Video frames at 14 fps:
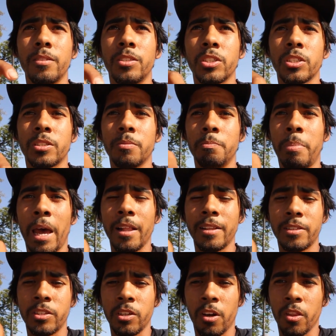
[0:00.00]
just
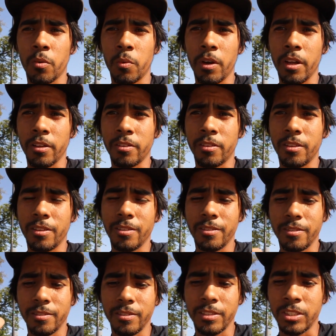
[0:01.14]
balancing on the rail,
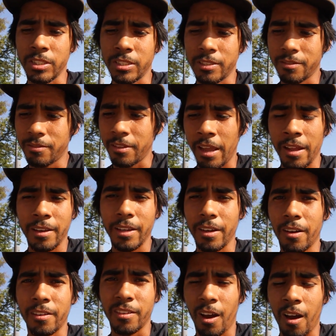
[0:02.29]
just standing
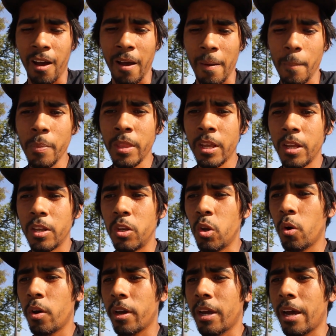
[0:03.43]
on top,
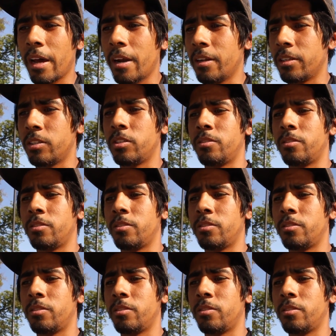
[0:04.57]
knowing how to